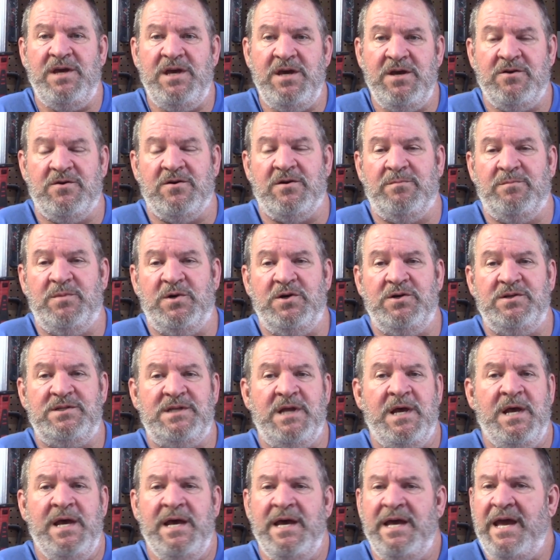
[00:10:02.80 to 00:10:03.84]
oh EcoBoost.
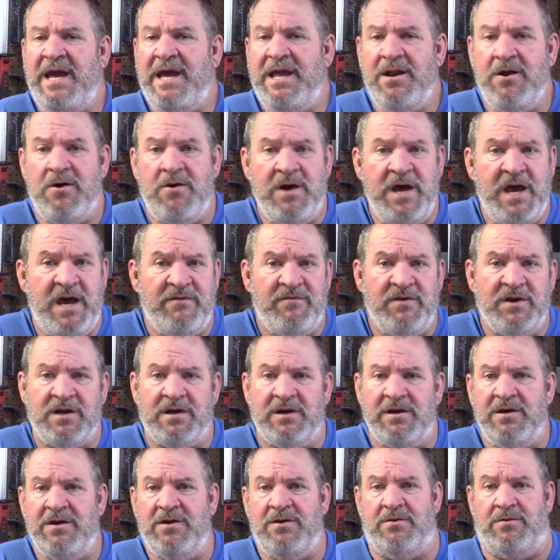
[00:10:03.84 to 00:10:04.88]
They don't have a
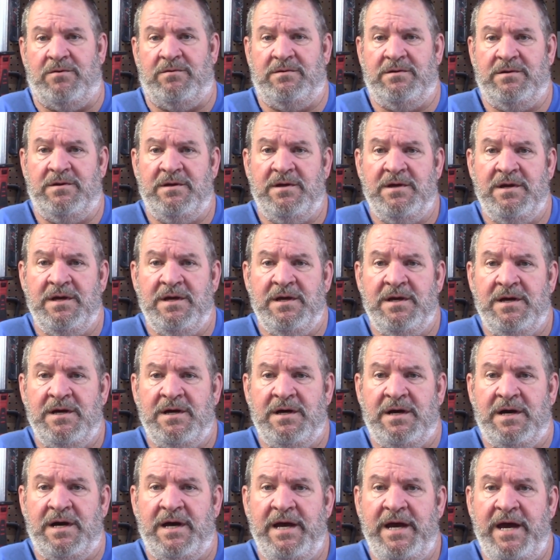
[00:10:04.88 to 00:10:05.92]
clue.
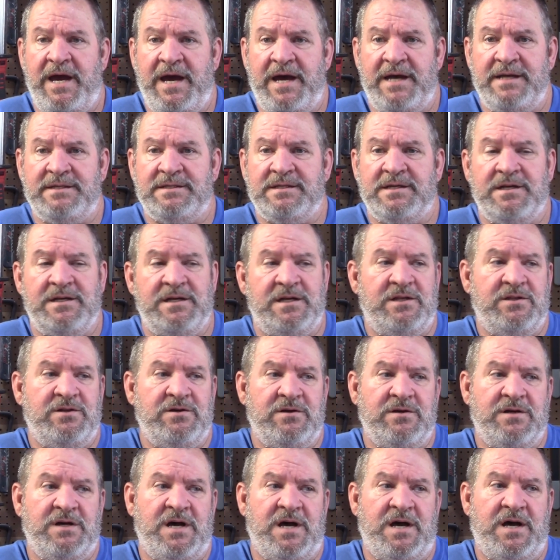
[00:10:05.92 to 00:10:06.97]
I asked
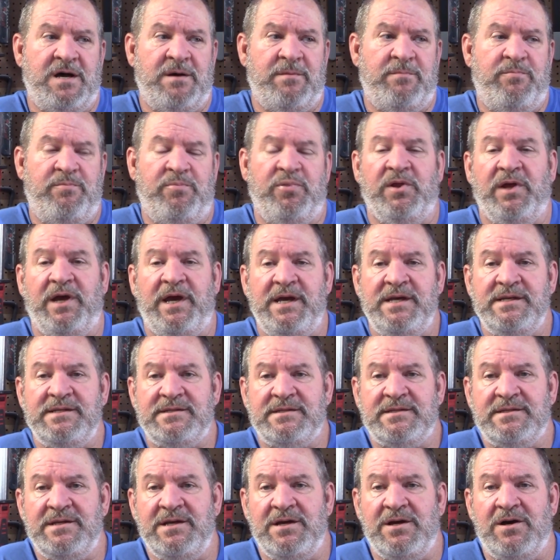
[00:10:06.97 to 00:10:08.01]
another uh,
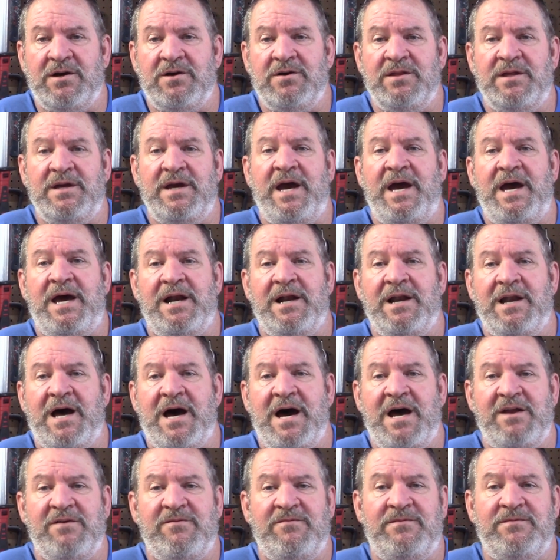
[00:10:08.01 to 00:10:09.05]
place, you know, that had a
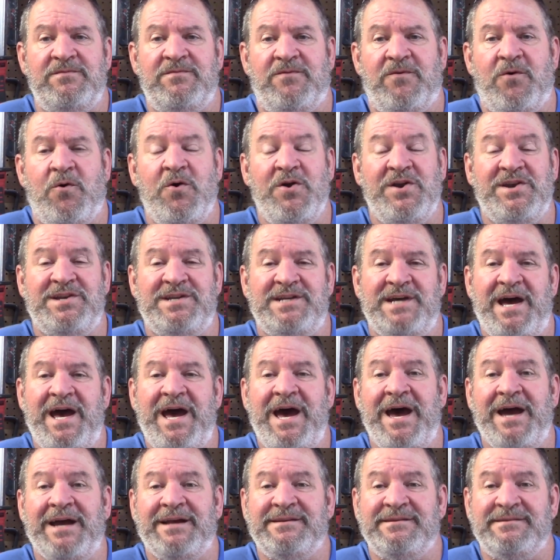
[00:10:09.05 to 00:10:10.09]
lot of Ford
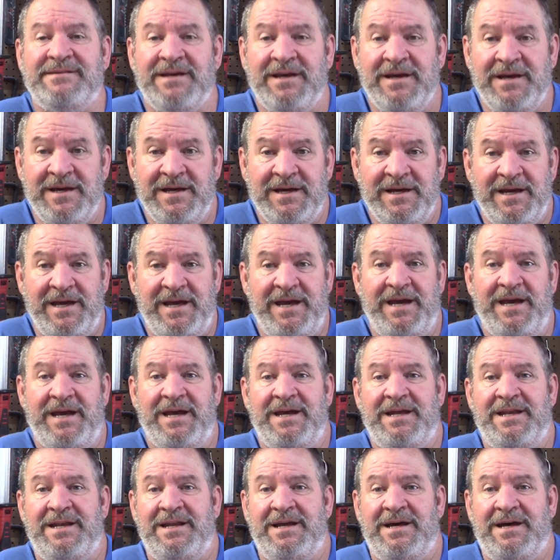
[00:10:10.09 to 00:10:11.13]
techs,
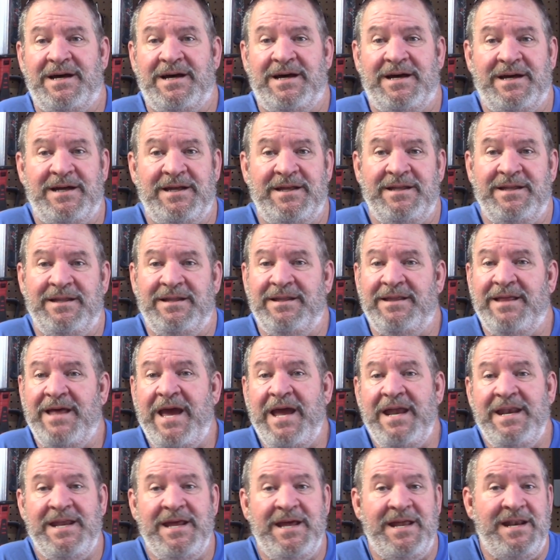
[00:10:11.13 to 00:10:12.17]
and uh,
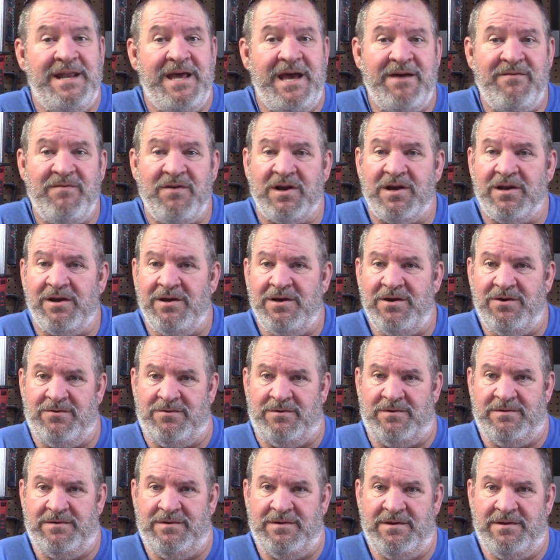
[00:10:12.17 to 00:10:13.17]
they didn't have a clue.